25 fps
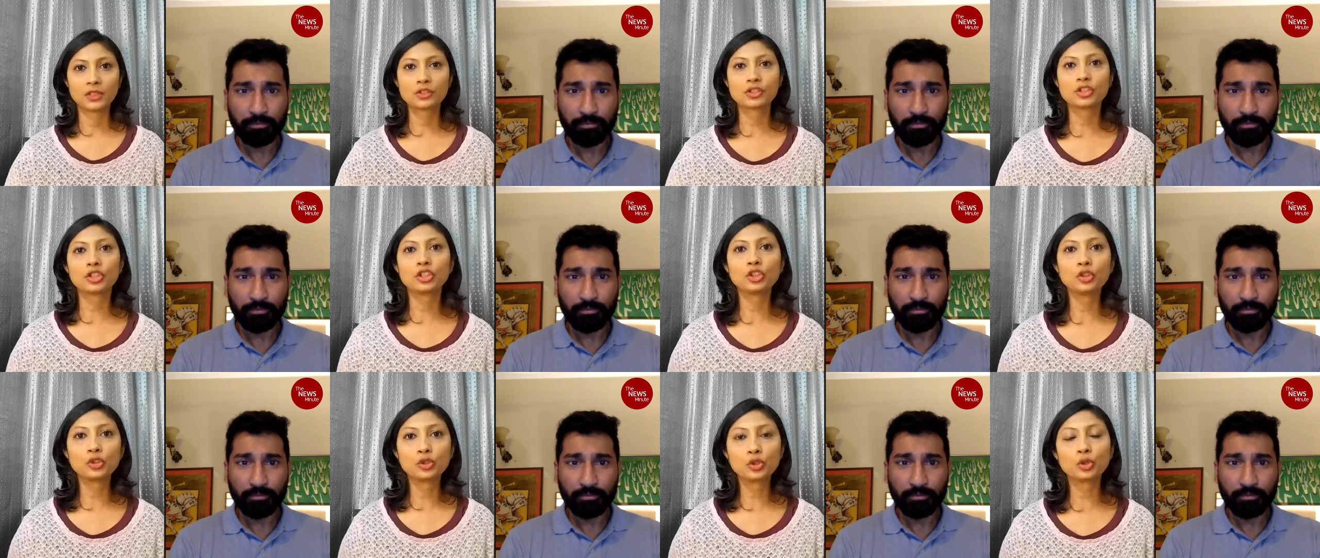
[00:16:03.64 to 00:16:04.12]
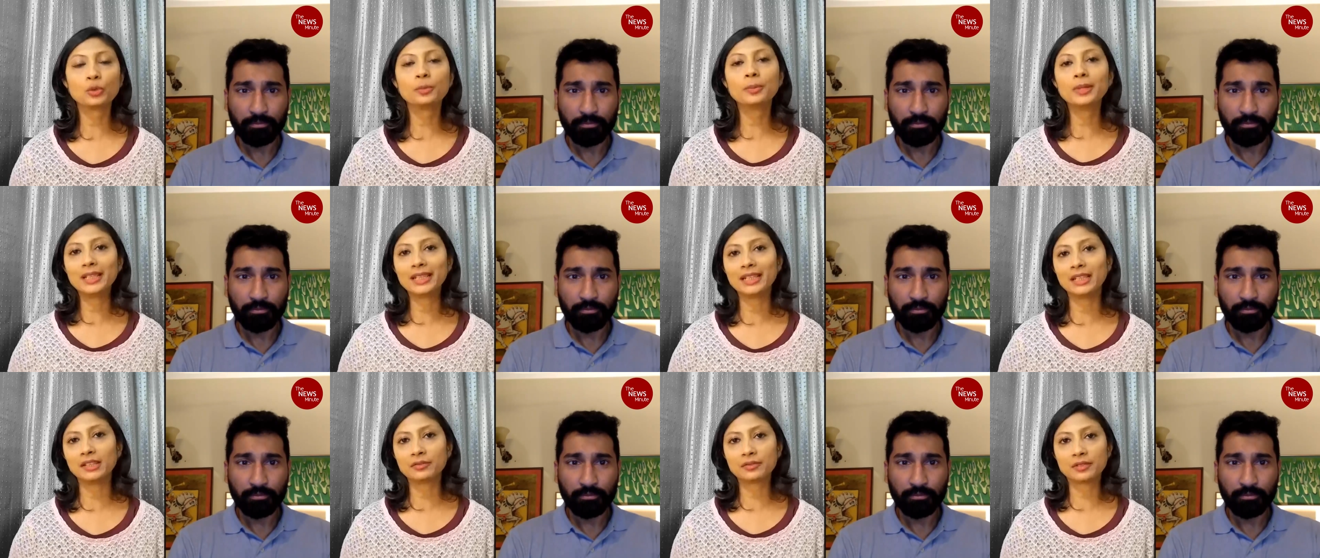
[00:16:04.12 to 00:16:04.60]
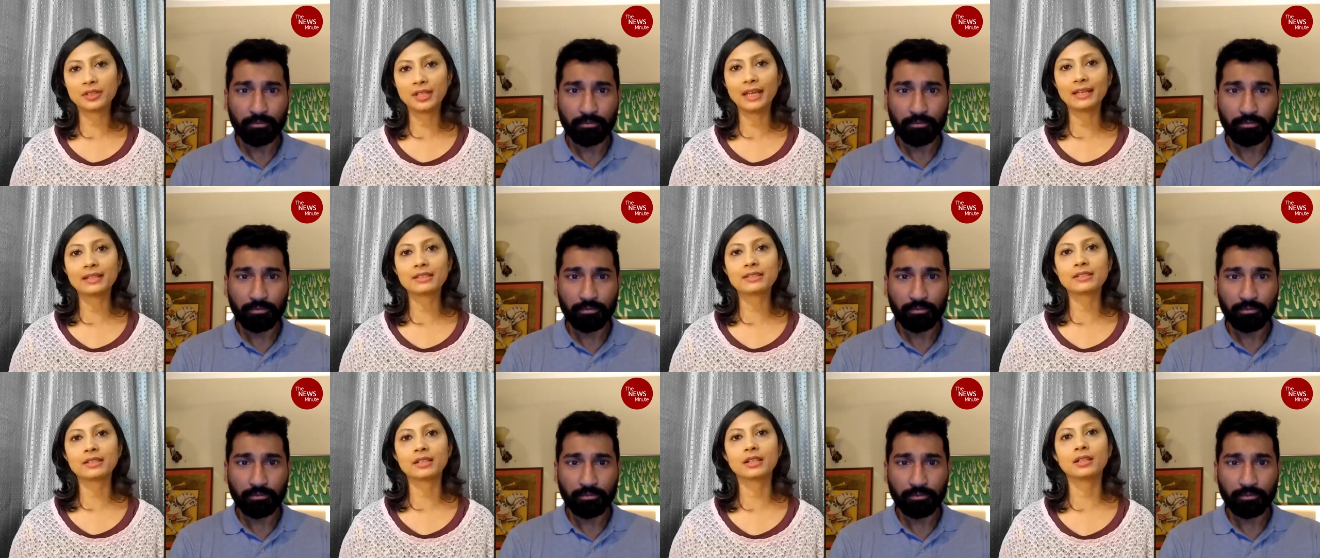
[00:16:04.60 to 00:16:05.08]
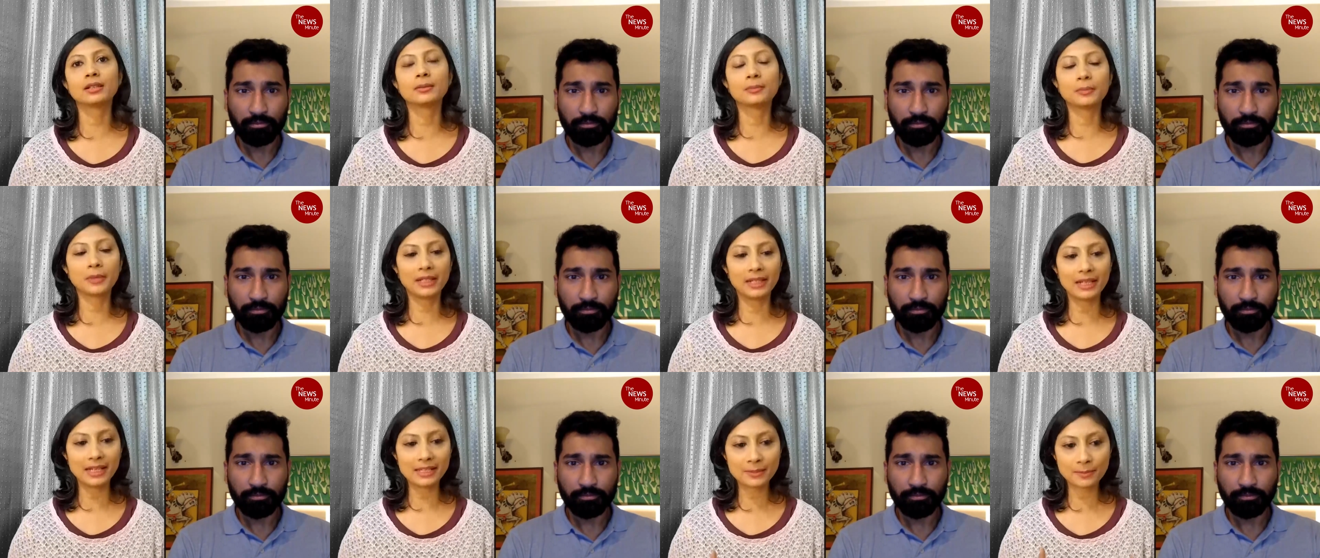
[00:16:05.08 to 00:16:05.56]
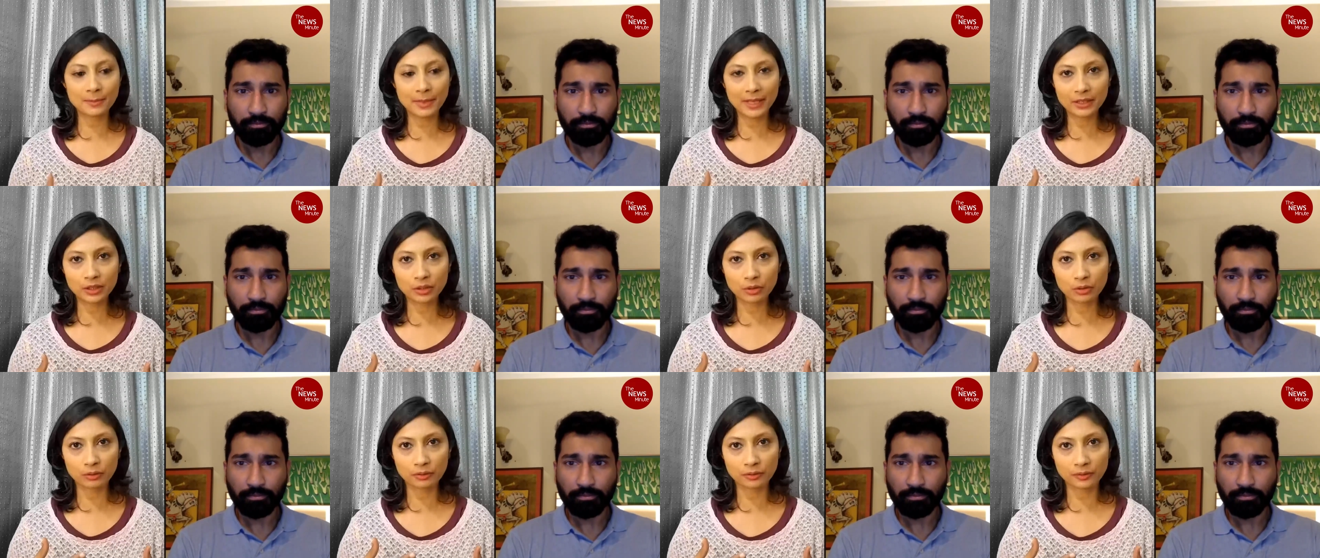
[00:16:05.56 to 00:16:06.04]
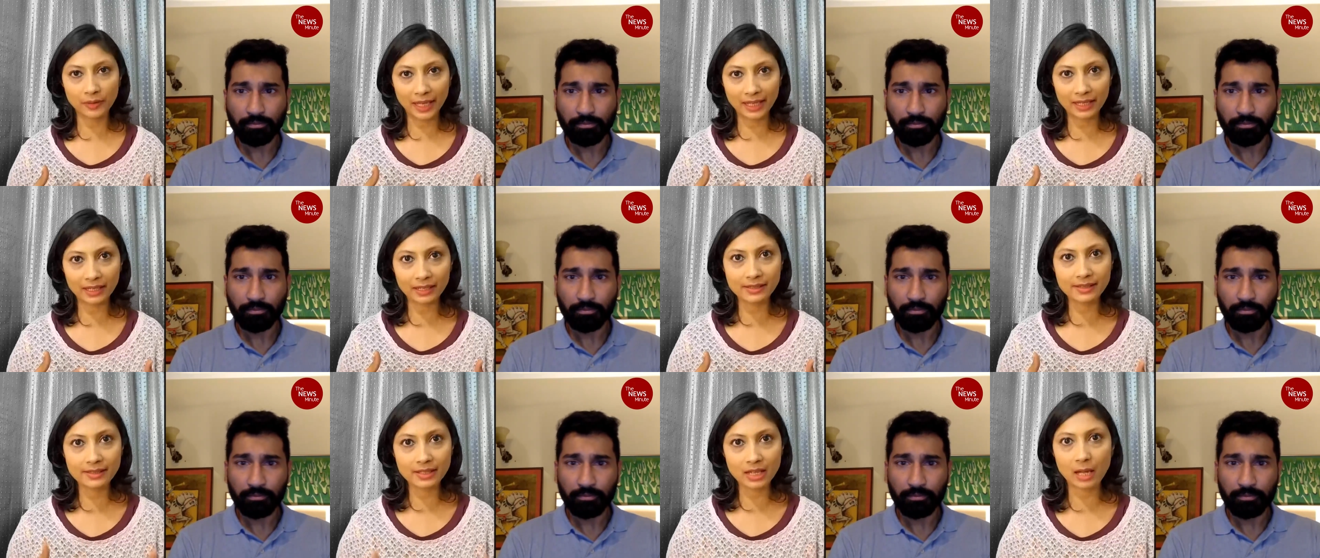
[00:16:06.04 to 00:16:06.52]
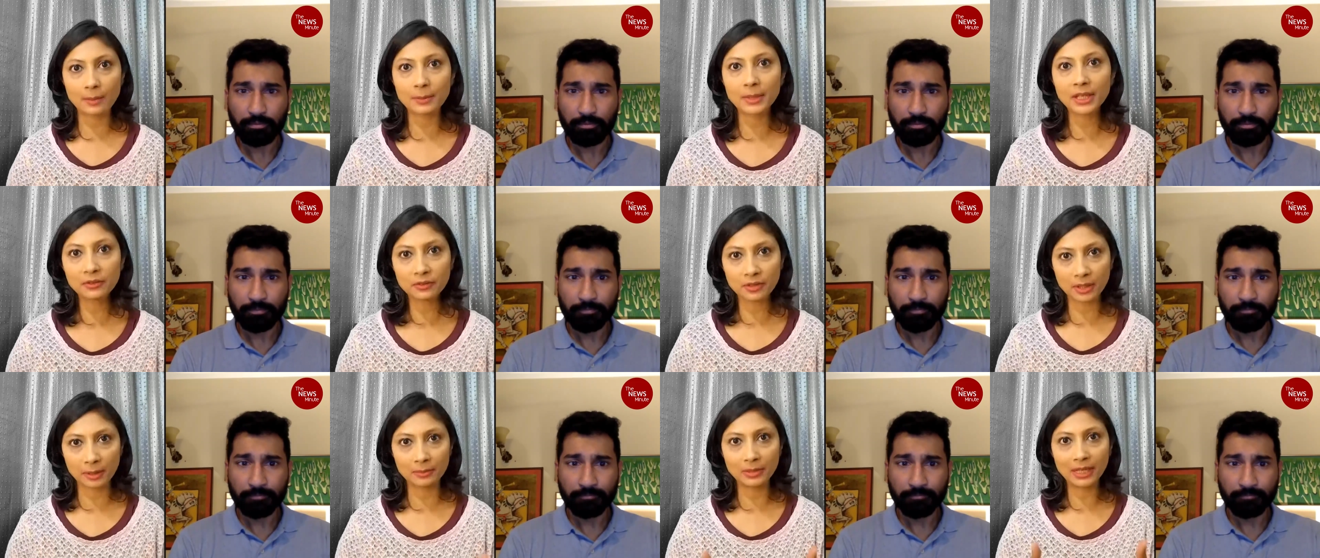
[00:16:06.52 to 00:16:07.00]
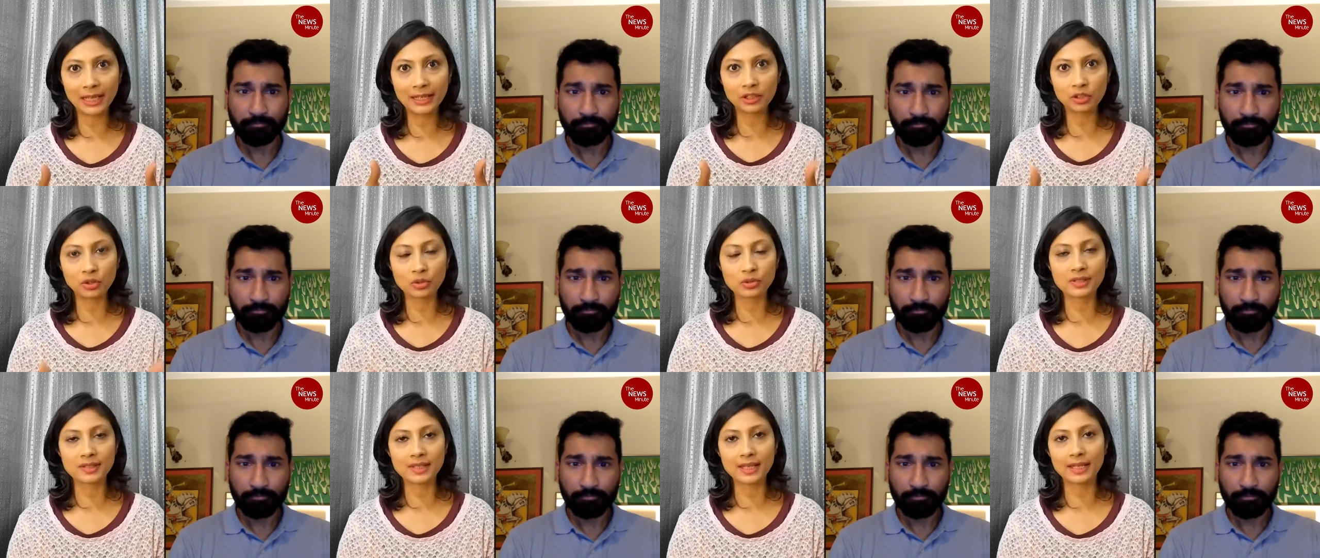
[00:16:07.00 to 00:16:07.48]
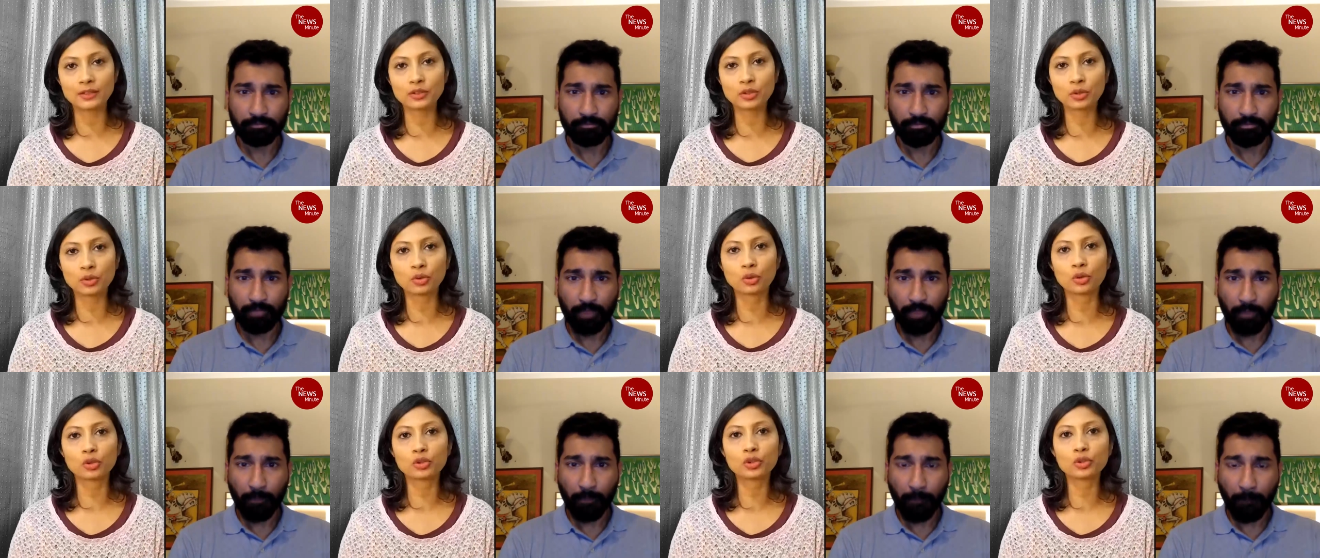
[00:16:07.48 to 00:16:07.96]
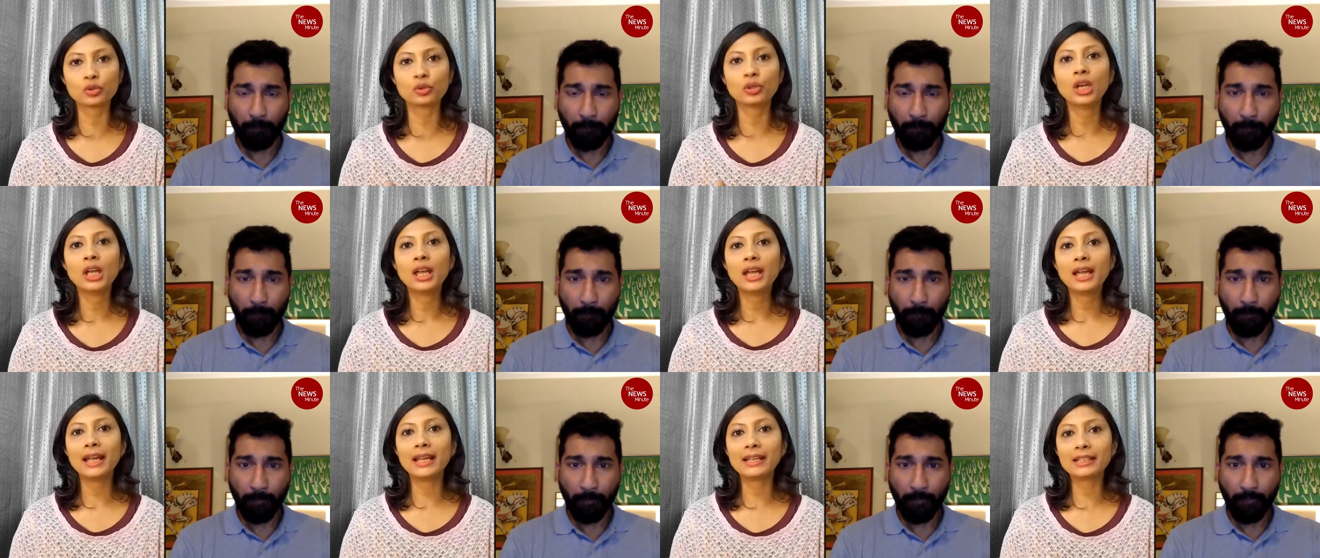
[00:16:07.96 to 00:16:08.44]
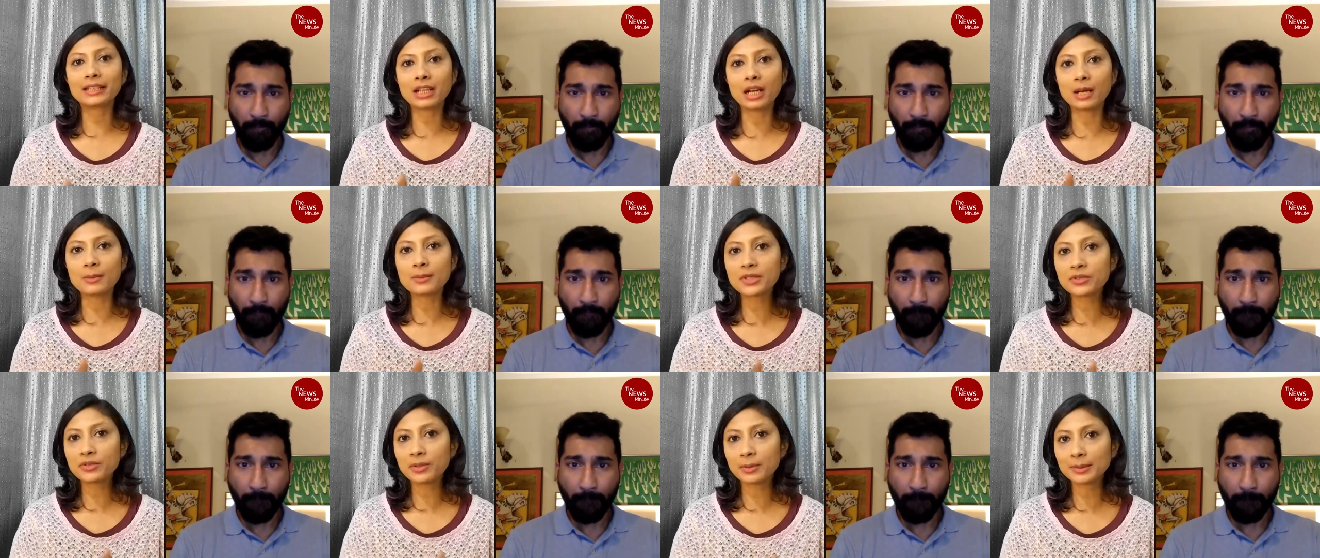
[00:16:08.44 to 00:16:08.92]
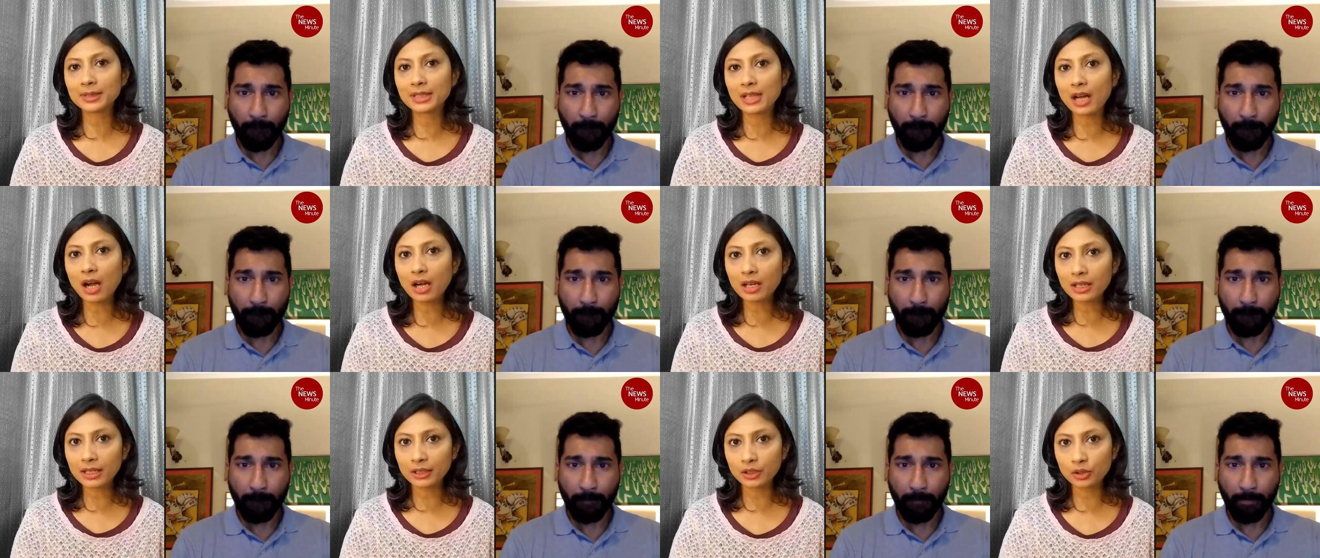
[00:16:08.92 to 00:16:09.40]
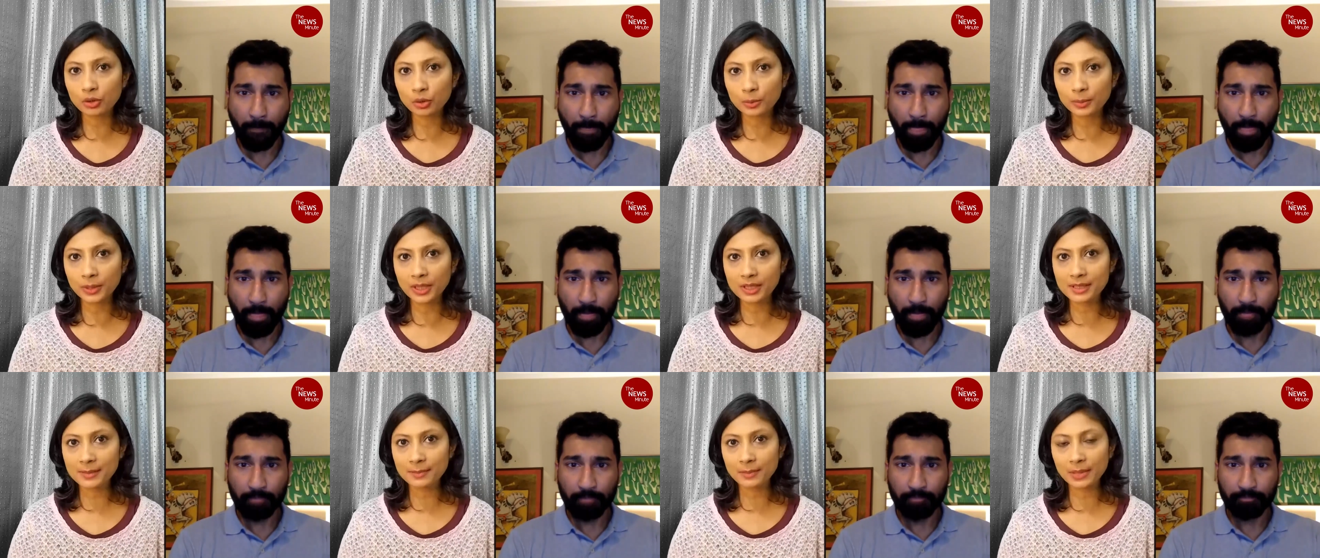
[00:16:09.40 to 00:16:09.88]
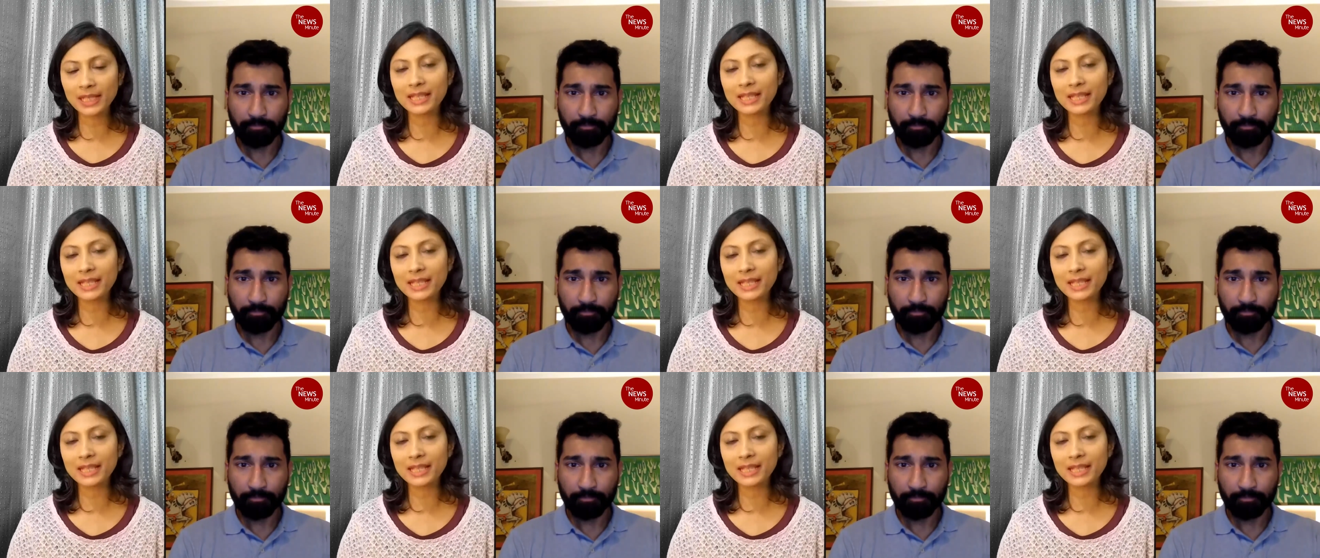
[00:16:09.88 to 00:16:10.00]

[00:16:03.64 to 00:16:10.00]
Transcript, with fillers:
Speaker 1: So you do believe that, uh, irrespective of where it's coming from, like you said, to quote you, it comes from a dark and dubious